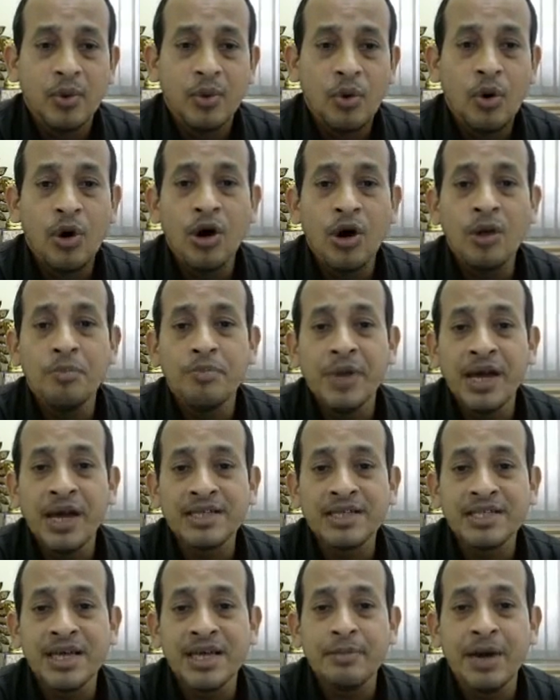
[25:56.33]
all
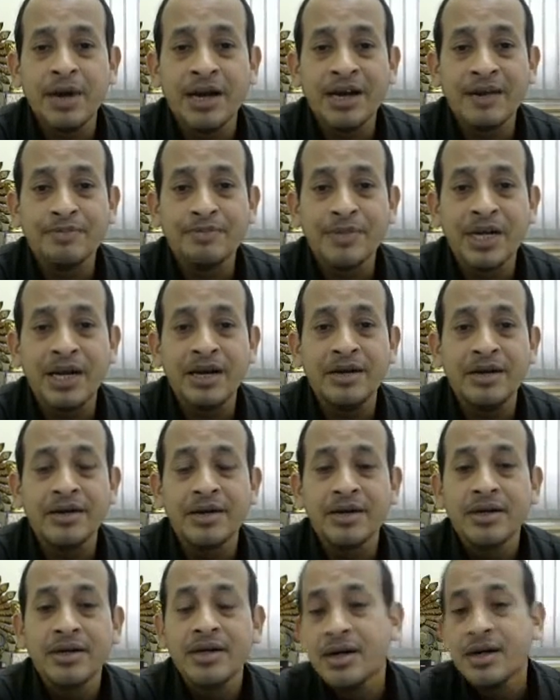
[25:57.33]
banks have adopted
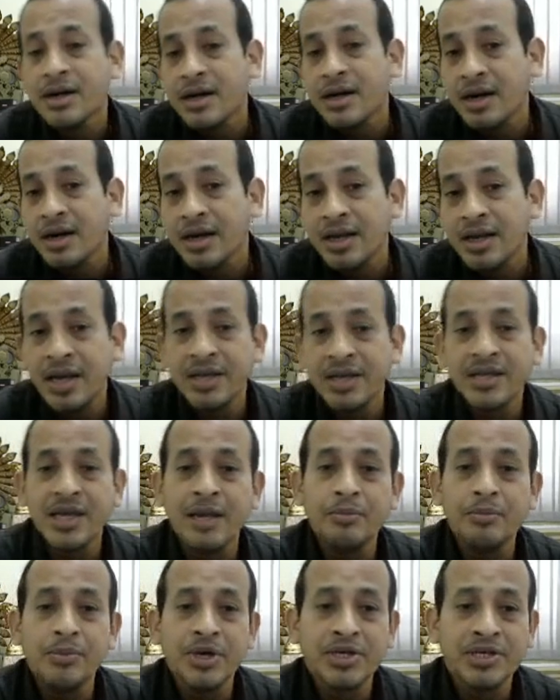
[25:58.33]

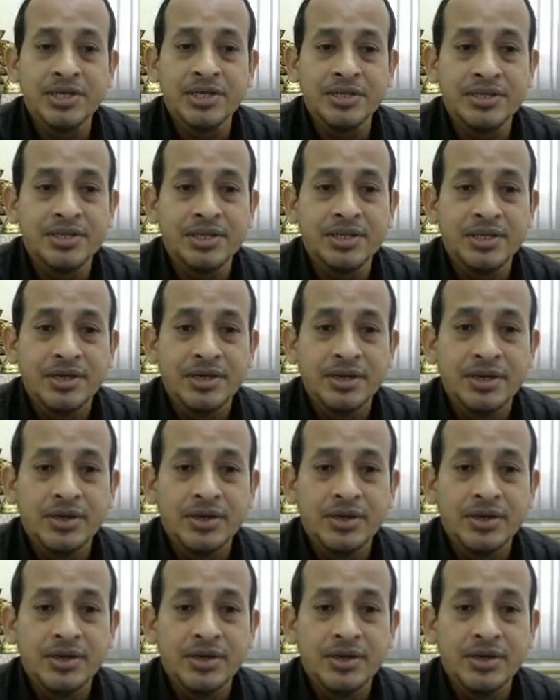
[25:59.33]
ATM machines.